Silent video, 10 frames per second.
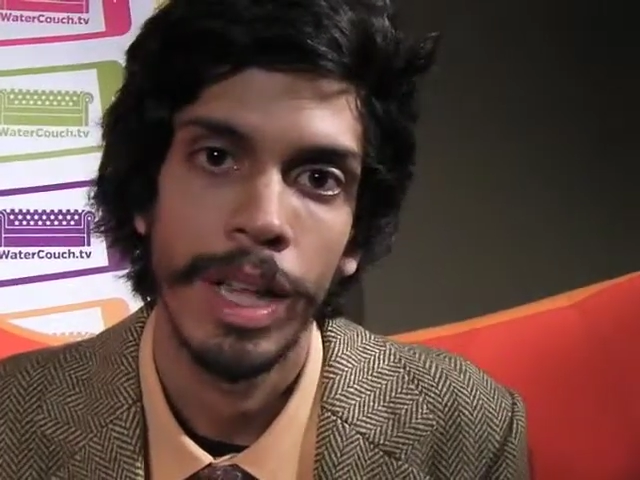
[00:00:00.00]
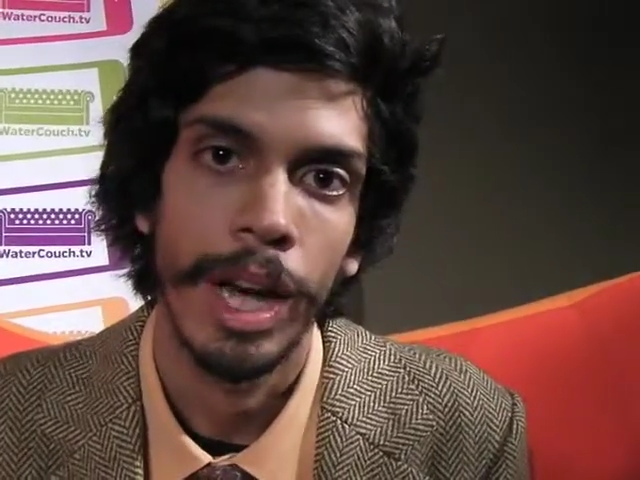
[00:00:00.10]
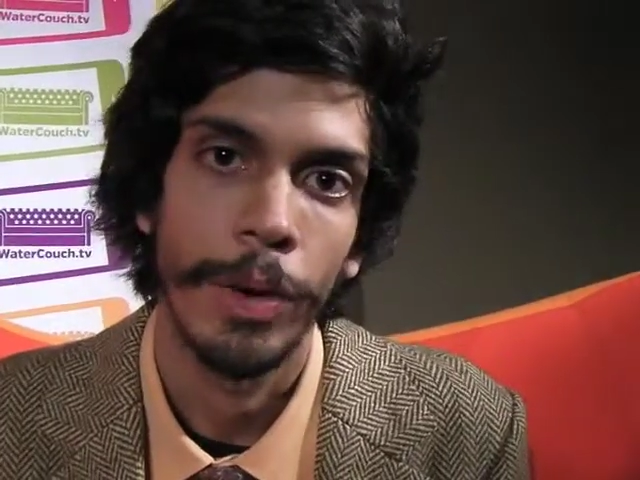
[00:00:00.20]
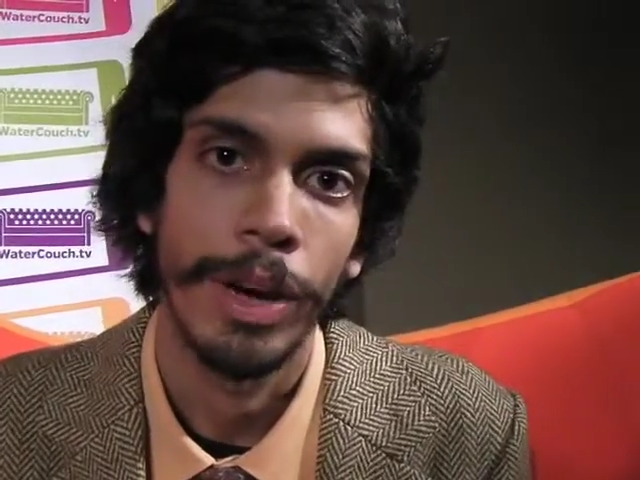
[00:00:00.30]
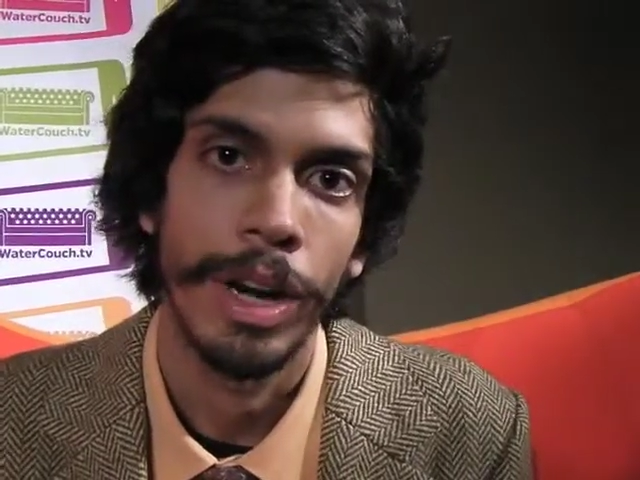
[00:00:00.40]

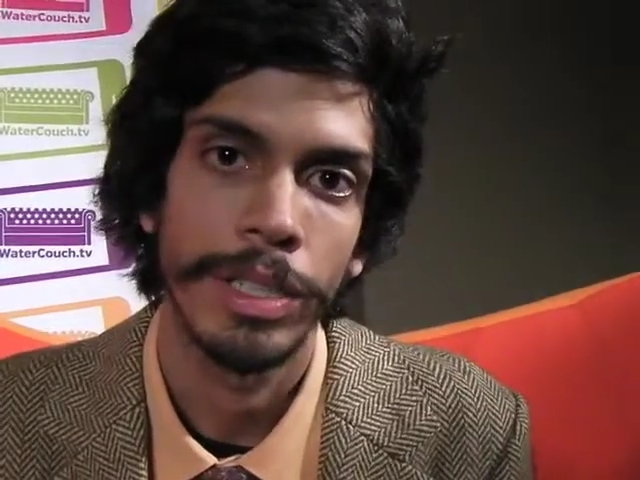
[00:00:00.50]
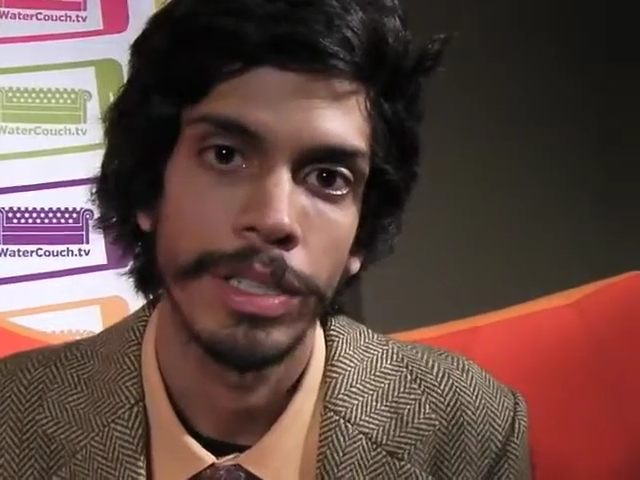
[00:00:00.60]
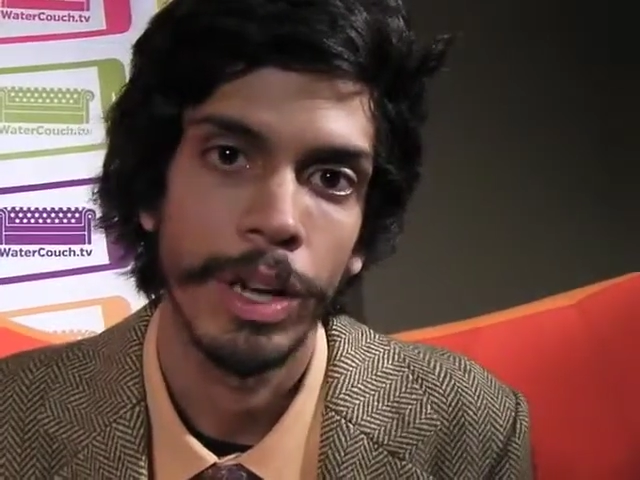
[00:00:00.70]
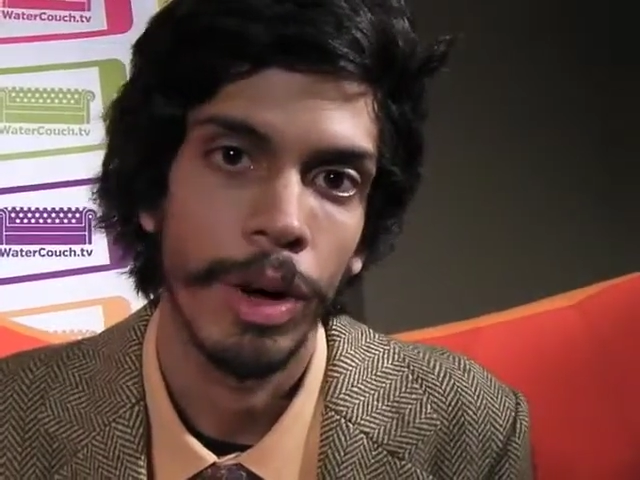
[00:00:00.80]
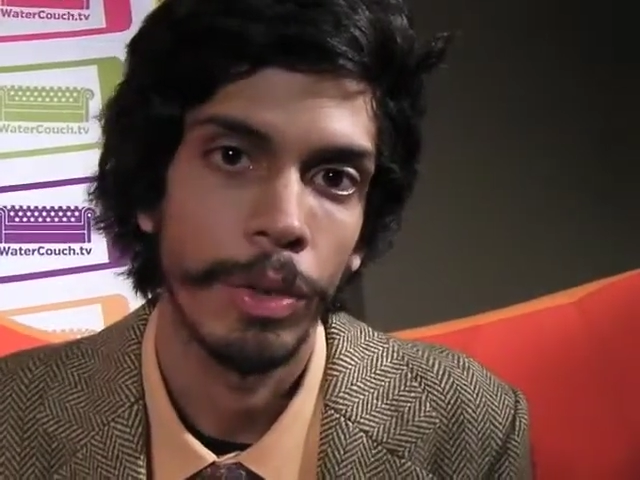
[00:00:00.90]
Our
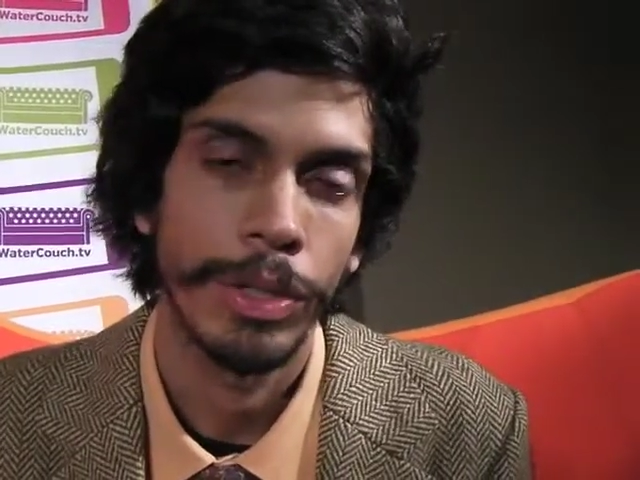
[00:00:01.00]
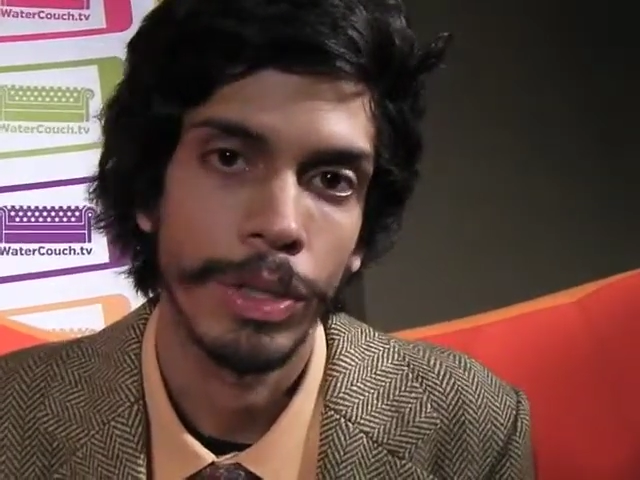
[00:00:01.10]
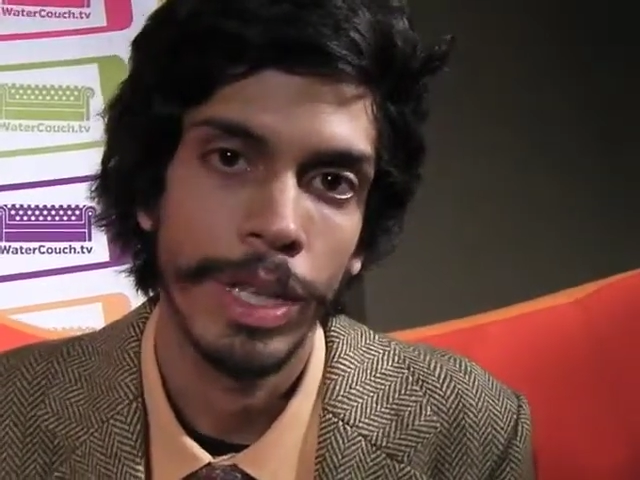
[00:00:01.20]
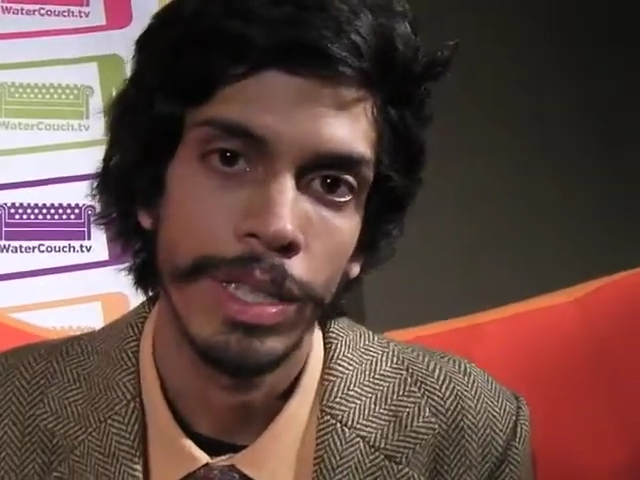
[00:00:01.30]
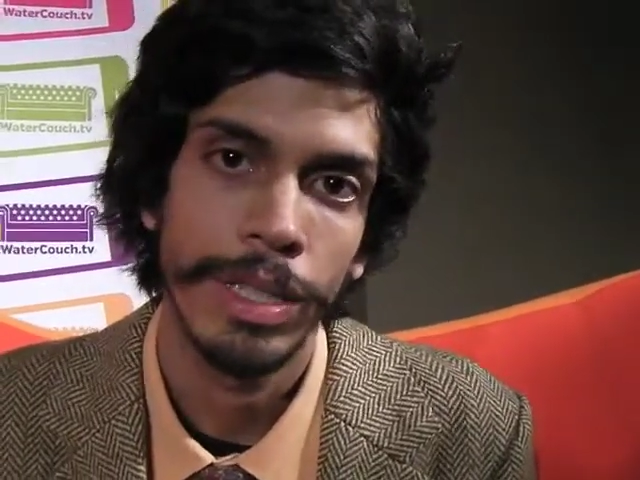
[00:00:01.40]
hearts are always
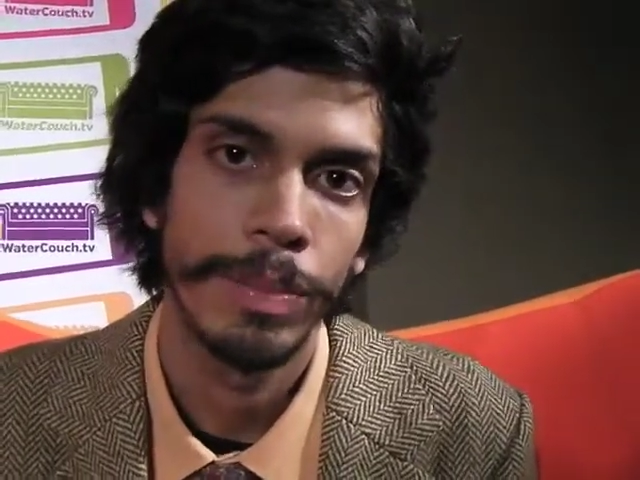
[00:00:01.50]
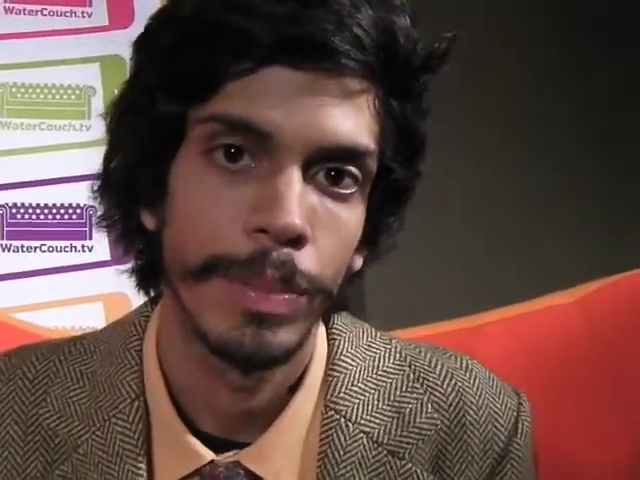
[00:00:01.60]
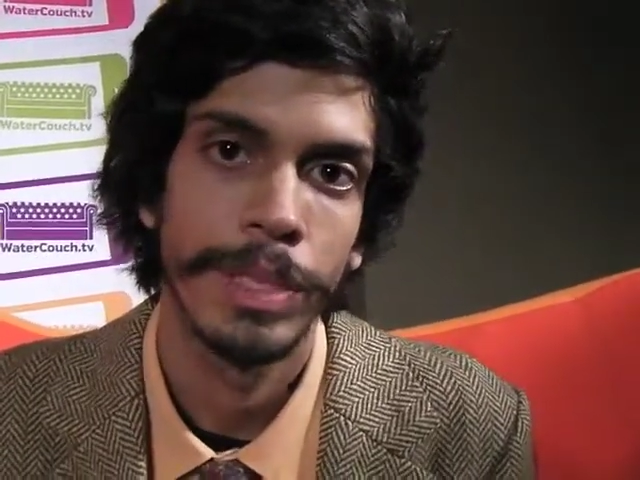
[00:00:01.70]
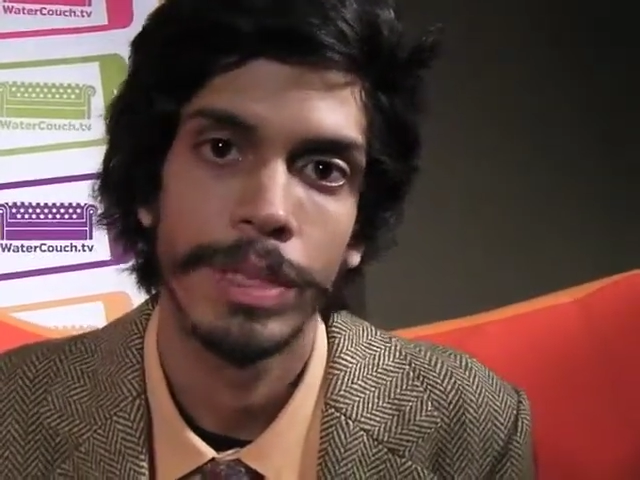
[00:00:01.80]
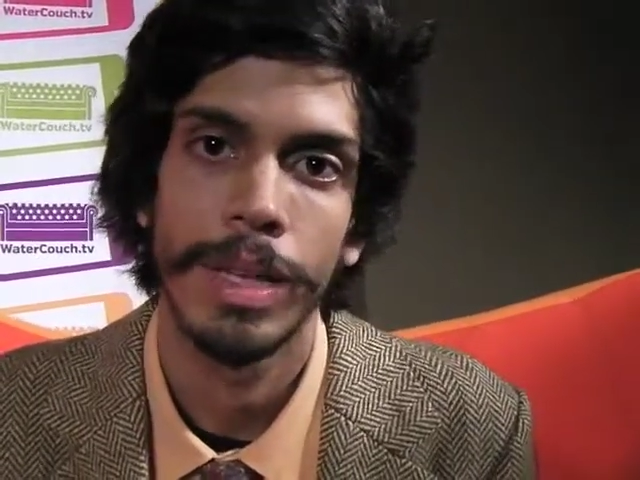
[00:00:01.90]
connected,
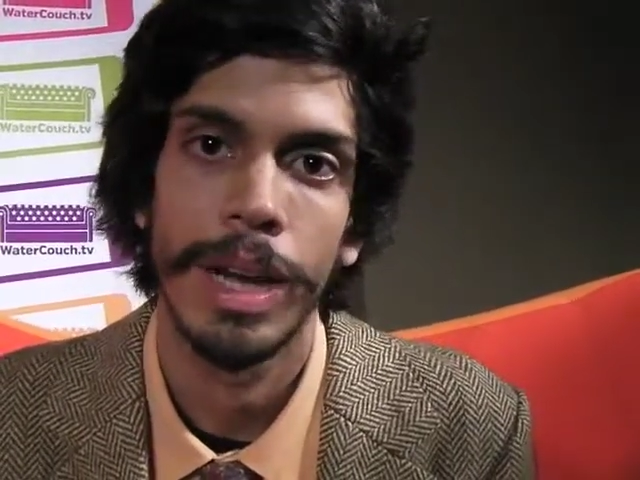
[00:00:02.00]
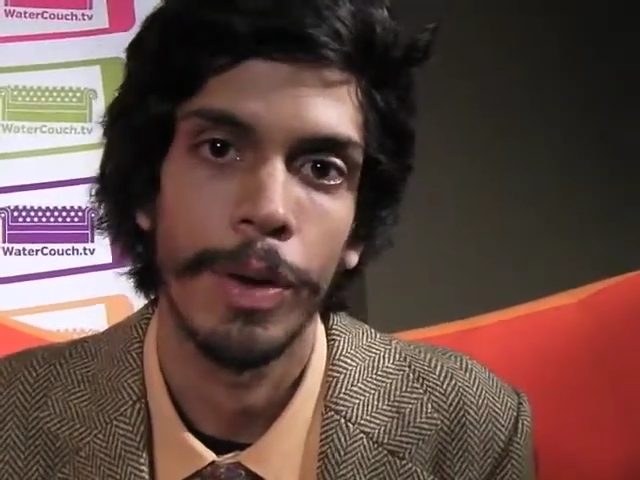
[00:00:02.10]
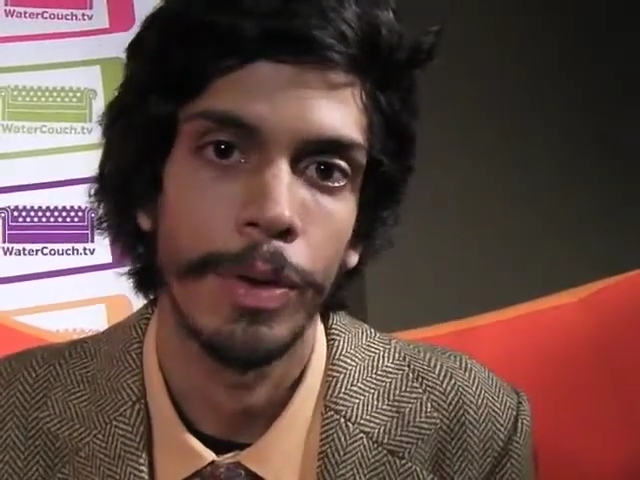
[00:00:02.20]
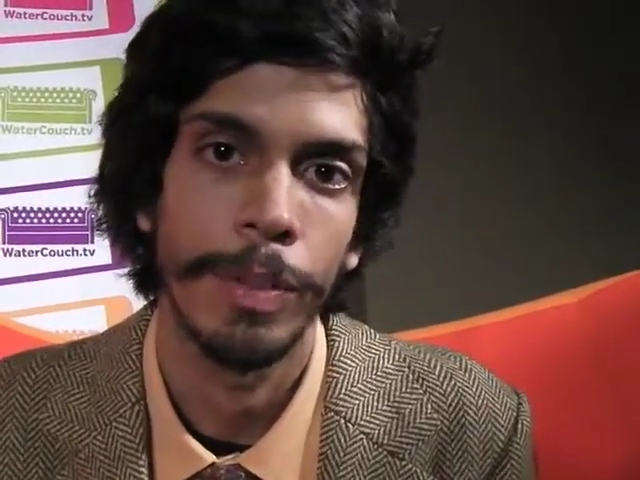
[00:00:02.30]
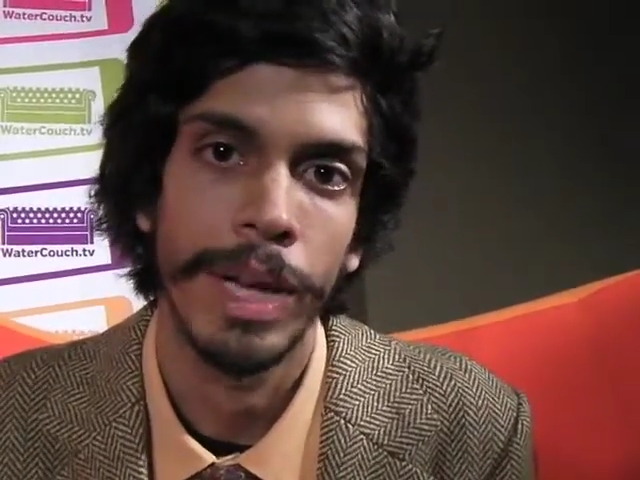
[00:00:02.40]
but
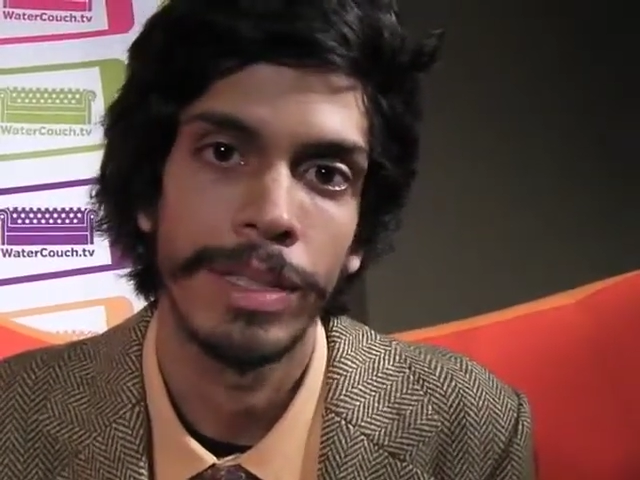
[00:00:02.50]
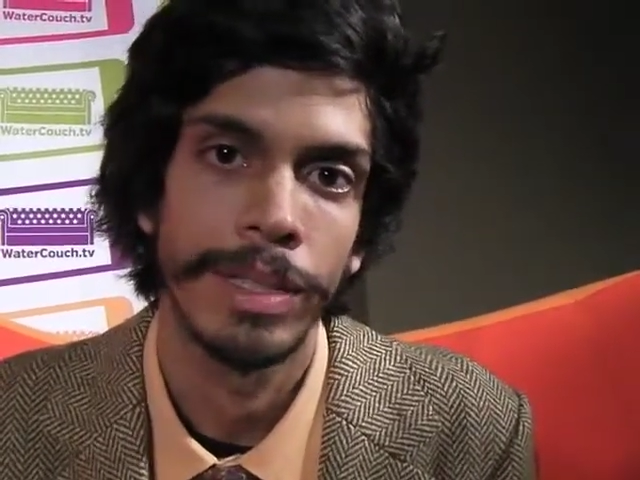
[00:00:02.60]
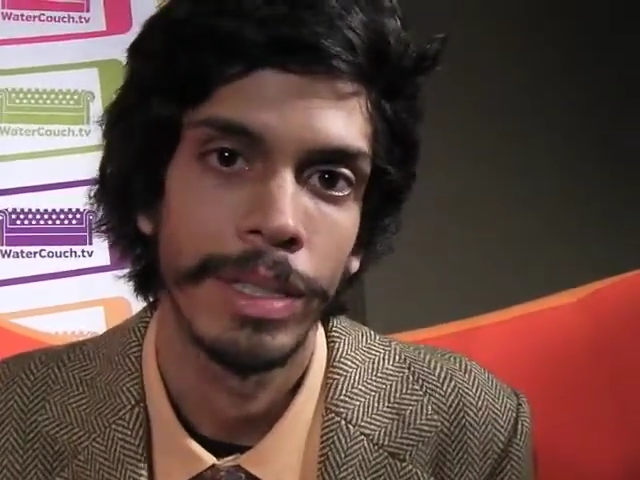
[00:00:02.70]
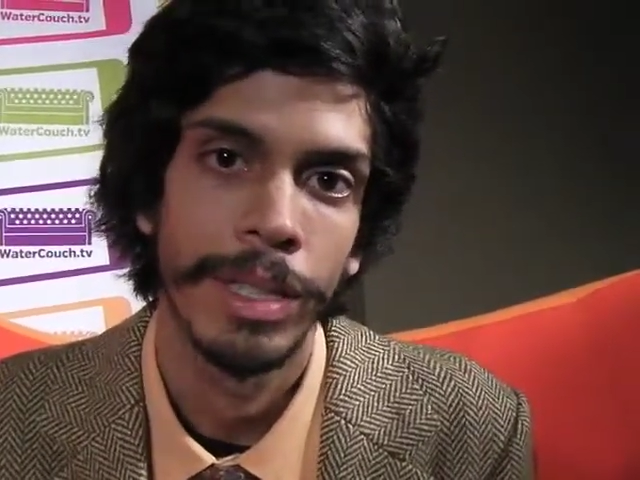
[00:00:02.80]
our mind